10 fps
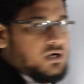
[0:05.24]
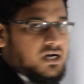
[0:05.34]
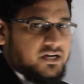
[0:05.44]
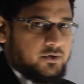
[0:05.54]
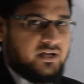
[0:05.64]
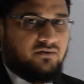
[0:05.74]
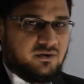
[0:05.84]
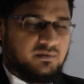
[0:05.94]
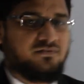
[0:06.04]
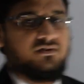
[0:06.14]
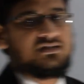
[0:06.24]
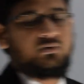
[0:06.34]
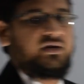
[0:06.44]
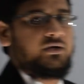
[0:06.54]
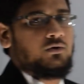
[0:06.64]
continuing from the first
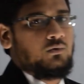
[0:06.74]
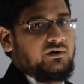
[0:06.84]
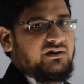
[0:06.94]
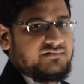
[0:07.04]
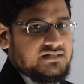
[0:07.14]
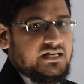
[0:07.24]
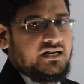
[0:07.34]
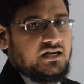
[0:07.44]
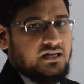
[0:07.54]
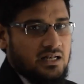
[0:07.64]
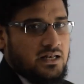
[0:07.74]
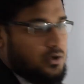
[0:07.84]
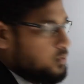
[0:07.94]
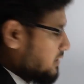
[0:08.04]
video, what you have seen till now